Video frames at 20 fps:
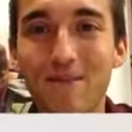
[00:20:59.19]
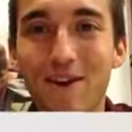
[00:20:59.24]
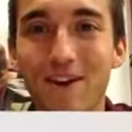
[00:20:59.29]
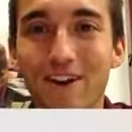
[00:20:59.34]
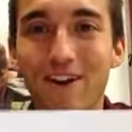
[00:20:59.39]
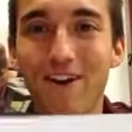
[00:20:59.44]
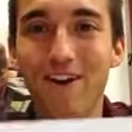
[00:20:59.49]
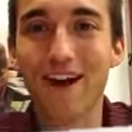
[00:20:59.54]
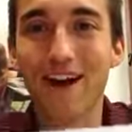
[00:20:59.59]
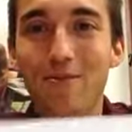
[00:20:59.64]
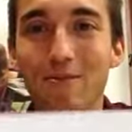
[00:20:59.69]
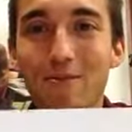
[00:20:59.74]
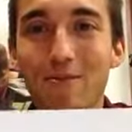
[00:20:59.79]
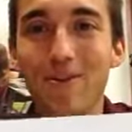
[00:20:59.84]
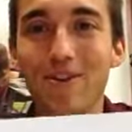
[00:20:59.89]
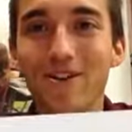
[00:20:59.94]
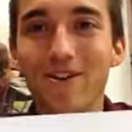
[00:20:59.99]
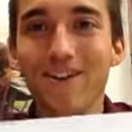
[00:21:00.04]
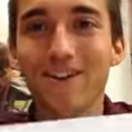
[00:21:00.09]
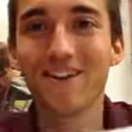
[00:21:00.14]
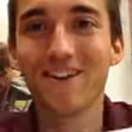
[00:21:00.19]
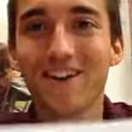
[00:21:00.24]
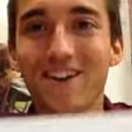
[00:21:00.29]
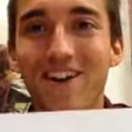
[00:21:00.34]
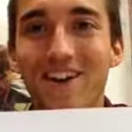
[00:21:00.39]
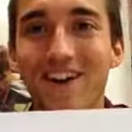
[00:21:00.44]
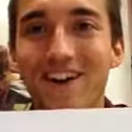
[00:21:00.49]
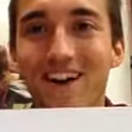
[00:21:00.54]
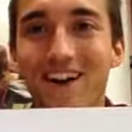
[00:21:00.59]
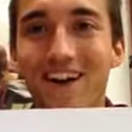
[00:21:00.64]
Eric Gommerman,
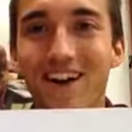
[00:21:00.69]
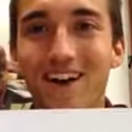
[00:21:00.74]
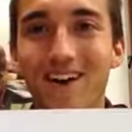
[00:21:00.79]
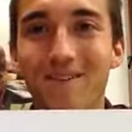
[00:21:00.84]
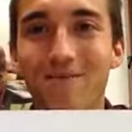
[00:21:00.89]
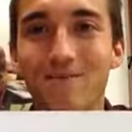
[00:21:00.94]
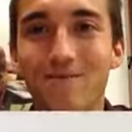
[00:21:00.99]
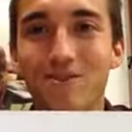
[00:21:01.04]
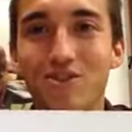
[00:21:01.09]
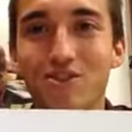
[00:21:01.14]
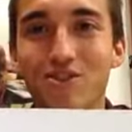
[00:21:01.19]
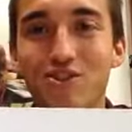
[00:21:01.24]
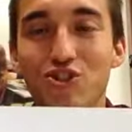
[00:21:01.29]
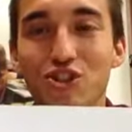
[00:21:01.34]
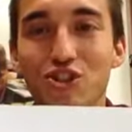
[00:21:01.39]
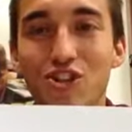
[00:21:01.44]
Gommermann,